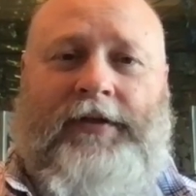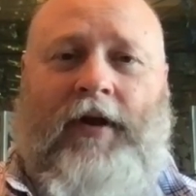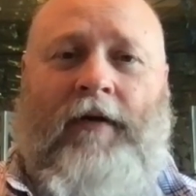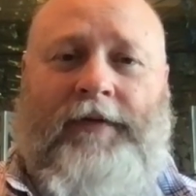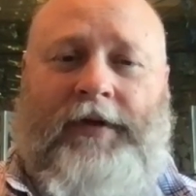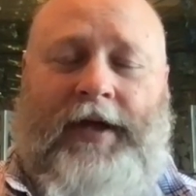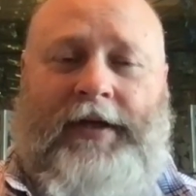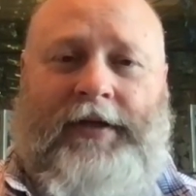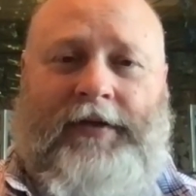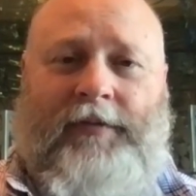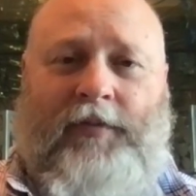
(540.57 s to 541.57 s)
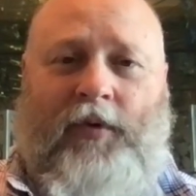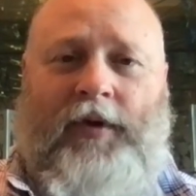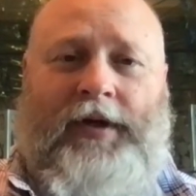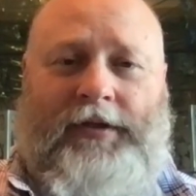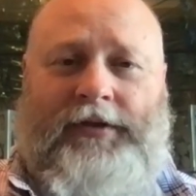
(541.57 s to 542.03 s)
often a
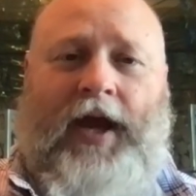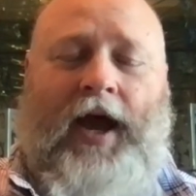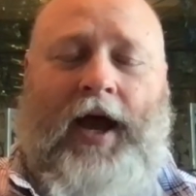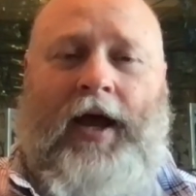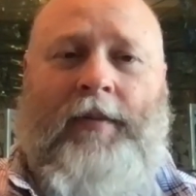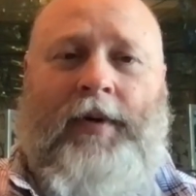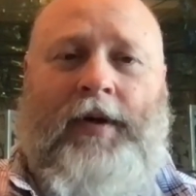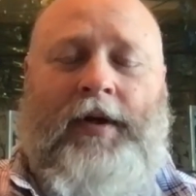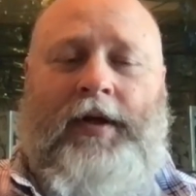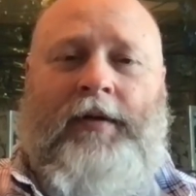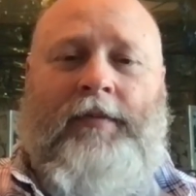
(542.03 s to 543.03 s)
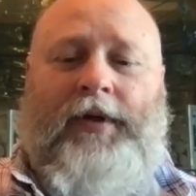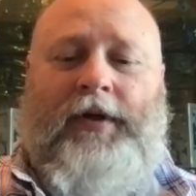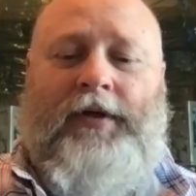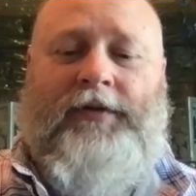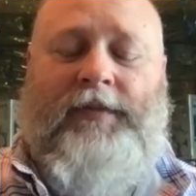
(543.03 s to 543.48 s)
disappointing job
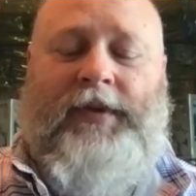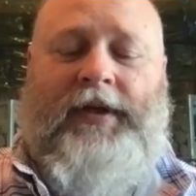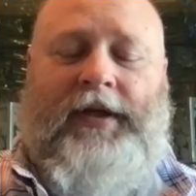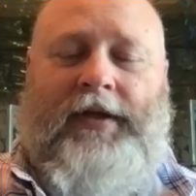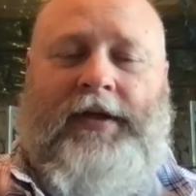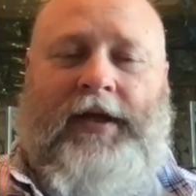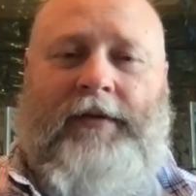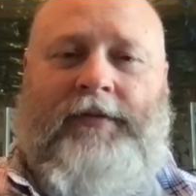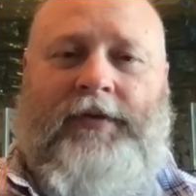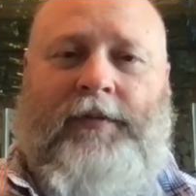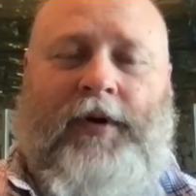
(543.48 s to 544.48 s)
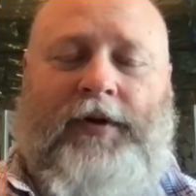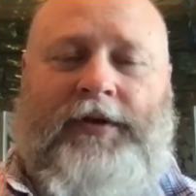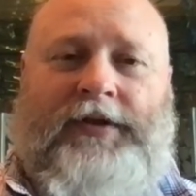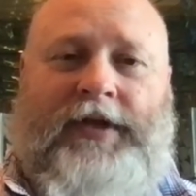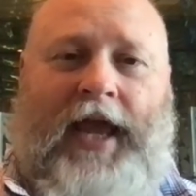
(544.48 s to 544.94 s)
because many of the times the
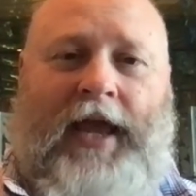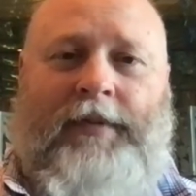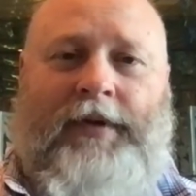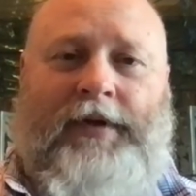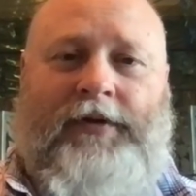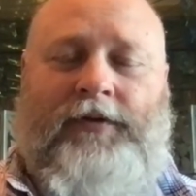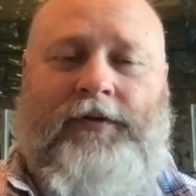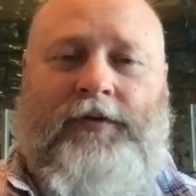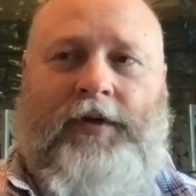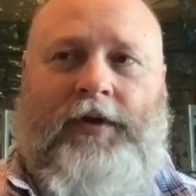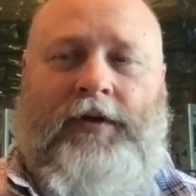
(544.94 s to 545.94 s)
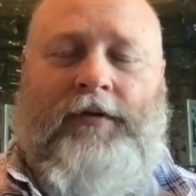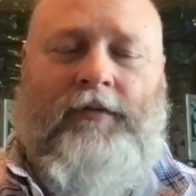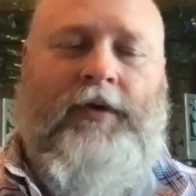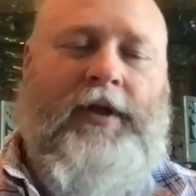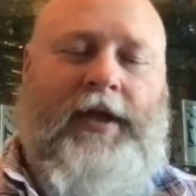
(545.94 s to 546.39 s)
person's happiness
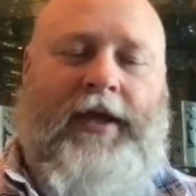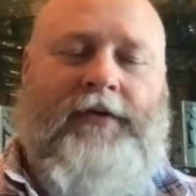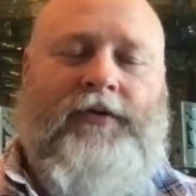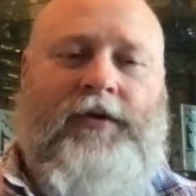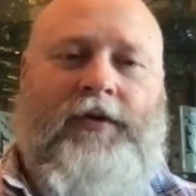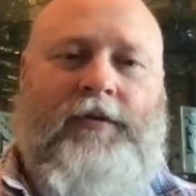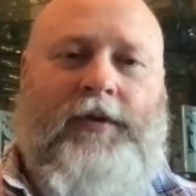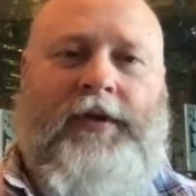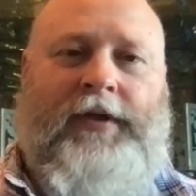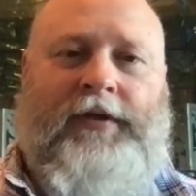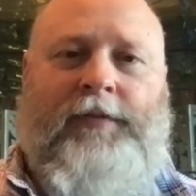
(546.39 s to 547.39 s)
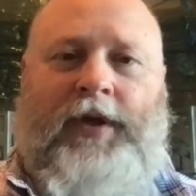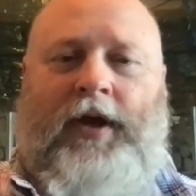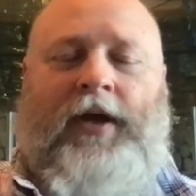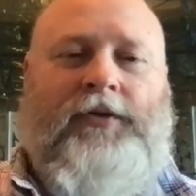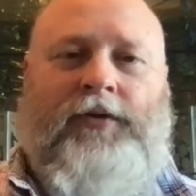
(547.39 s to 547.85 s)
really has to do with things
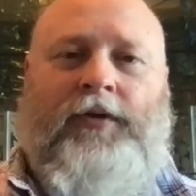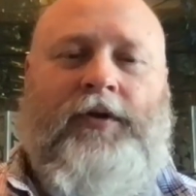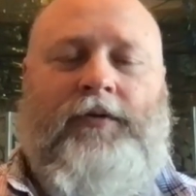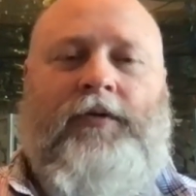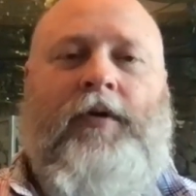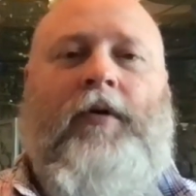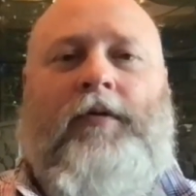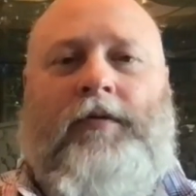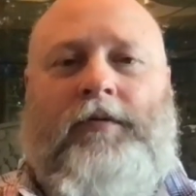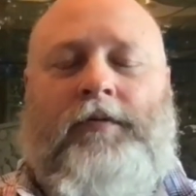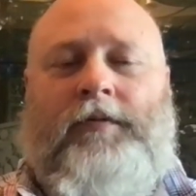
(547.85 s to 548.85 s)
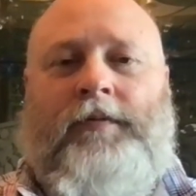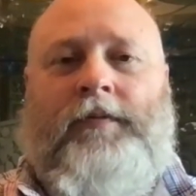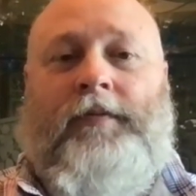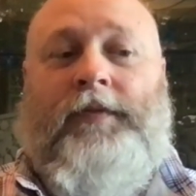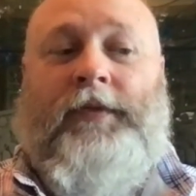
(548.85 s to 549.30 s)
beyond your control.
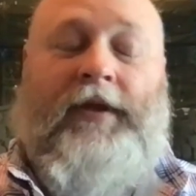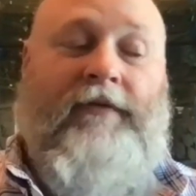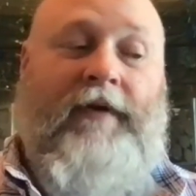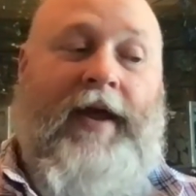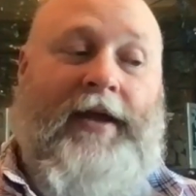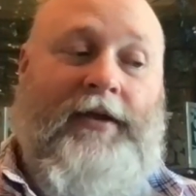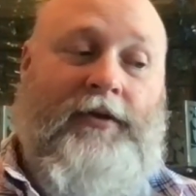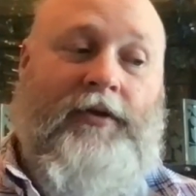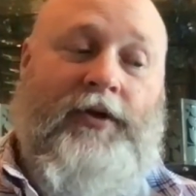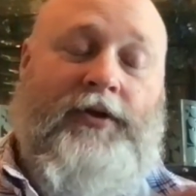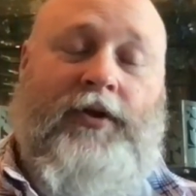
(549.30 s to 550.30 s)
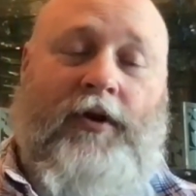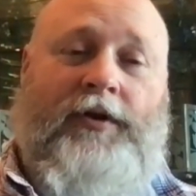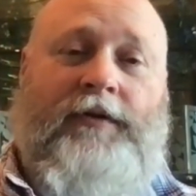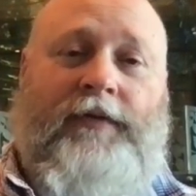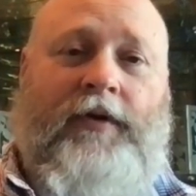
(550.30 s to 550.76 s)
In fact, you're in
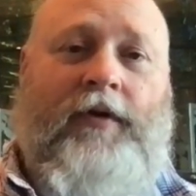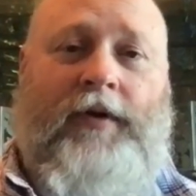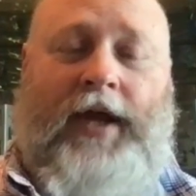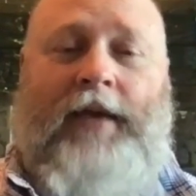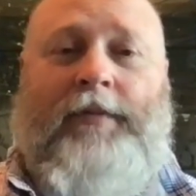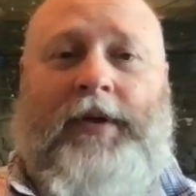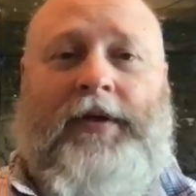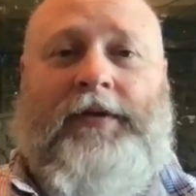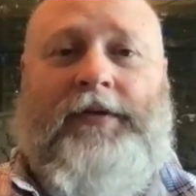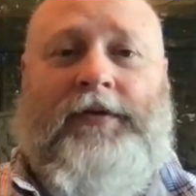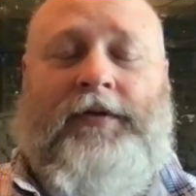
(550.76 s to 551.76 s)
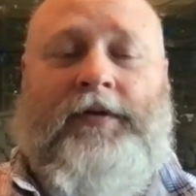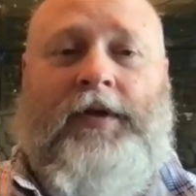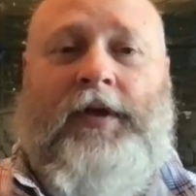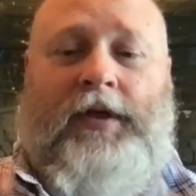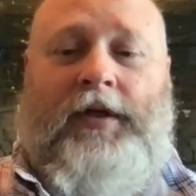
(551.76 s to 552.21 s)
charge of your own happiness.
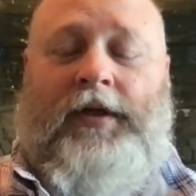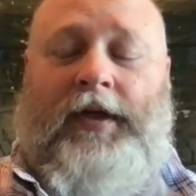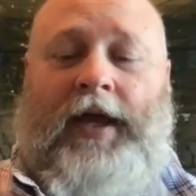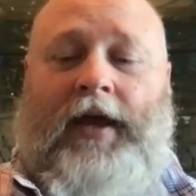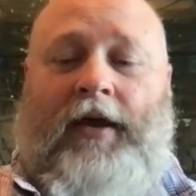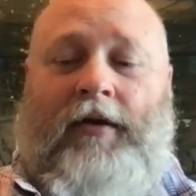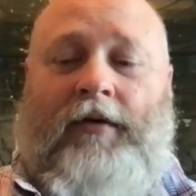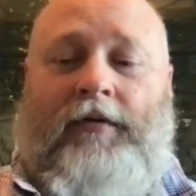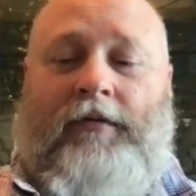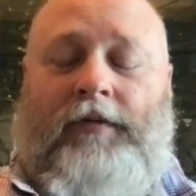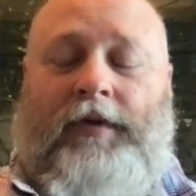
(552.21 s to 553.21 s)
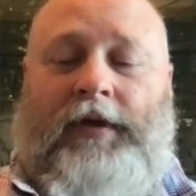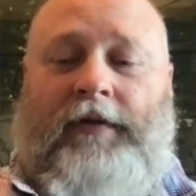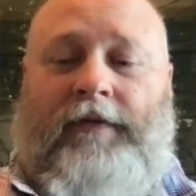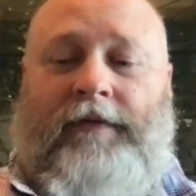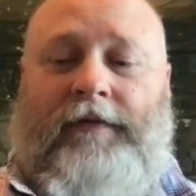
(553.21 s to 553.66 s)
Now,
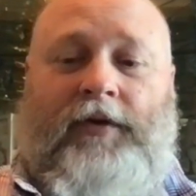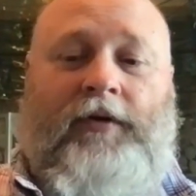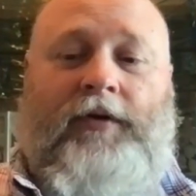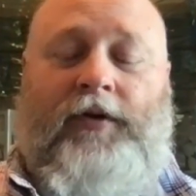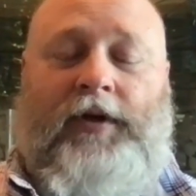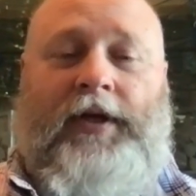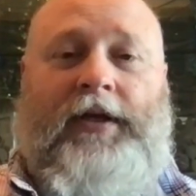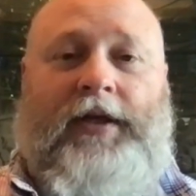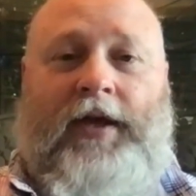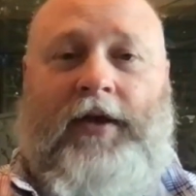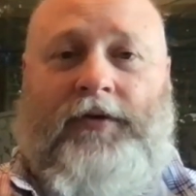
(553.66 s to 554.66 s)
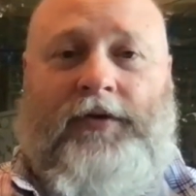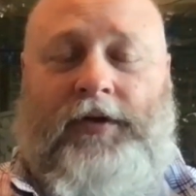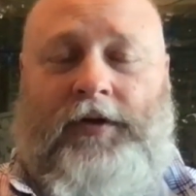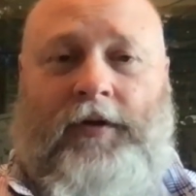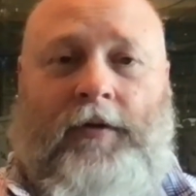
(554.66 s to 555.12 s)
if your kid yells
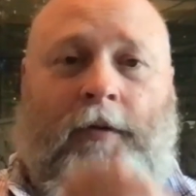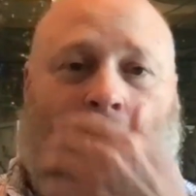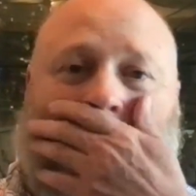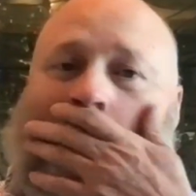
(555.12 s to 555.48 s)
at you,